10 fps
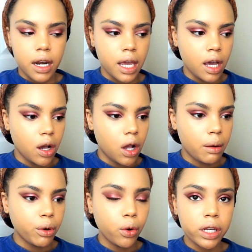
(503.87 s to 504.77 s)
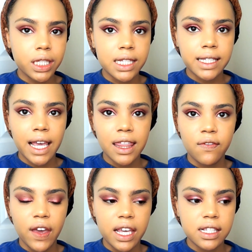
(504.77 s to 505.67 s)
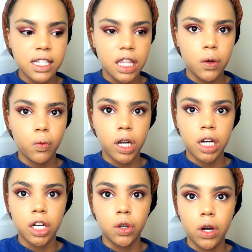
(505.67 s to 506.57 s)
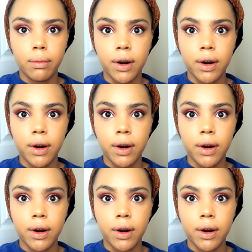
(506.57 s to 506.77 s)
Now I'm going to set the face and then we're going to do our